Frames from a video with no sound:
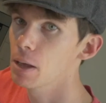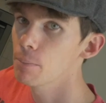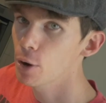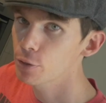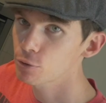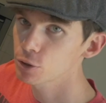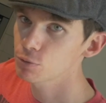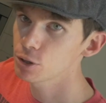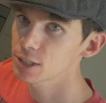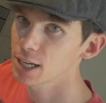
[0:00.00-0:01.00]
Both
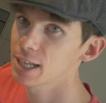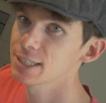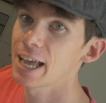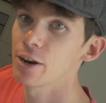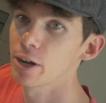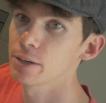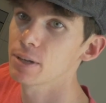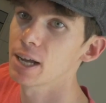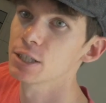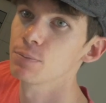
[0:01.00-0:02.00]
Crossroads cards and item
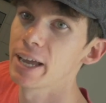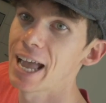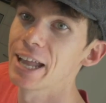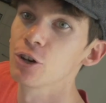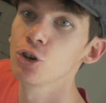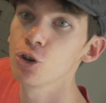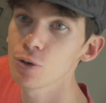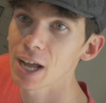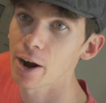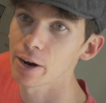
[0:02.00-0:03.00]
cards may add new
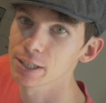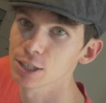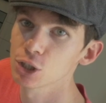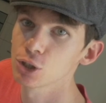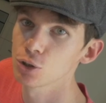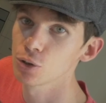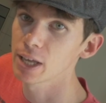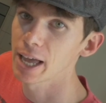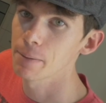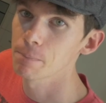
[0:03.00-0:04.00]
characters to the game.